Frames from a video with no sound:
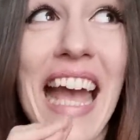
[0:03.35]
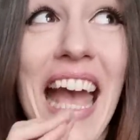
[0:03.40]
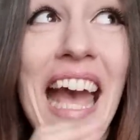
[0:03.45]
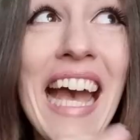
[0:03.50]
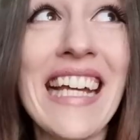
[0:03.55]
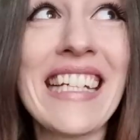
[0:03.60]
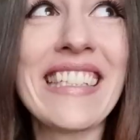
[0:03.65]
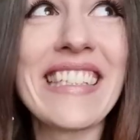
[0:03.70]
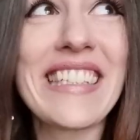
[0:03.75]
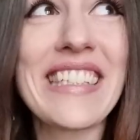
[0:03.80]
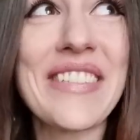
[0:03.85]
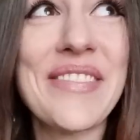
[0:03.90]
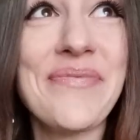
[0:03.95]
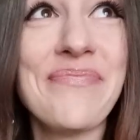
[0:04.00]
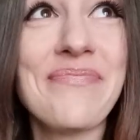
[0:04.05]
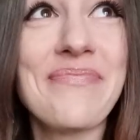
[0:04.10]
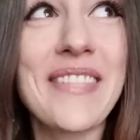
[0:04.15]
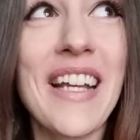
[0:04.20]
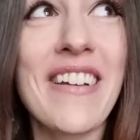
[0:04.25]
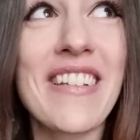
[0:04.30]
and
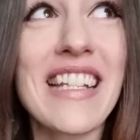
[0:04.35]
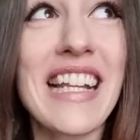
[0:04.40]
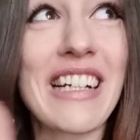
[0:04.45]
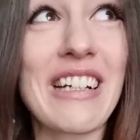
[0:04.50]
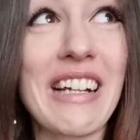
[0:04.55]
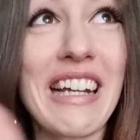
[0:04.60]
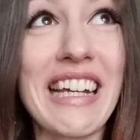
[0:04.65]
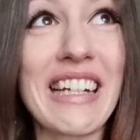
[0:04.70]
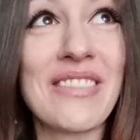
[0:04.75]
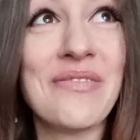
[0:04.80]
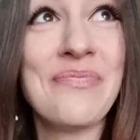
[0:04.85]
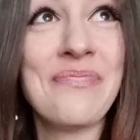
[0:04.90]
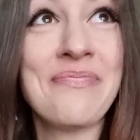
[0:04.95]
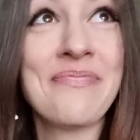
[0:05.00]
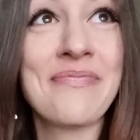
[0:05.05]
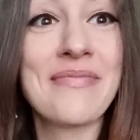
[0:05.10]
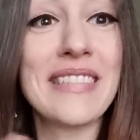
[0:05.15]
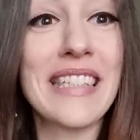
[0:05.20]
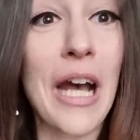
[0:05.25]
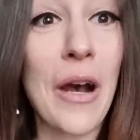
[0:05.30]
I was like, okay,
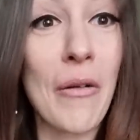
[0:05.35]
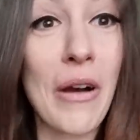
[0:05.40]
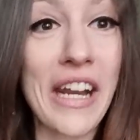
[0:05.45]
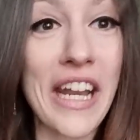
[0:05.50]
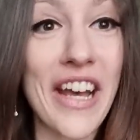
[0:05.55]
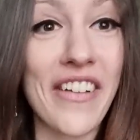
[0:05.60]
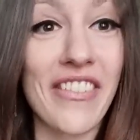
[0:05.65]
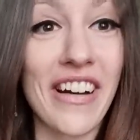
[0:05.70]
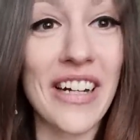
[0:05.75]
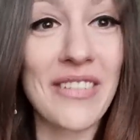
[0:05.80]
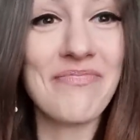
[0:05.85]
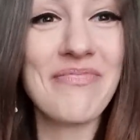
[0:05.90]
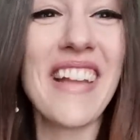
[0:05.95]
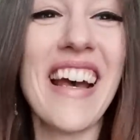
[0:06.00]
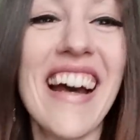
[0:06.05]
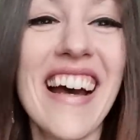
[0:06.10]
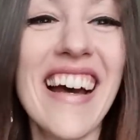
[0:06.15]
now or never.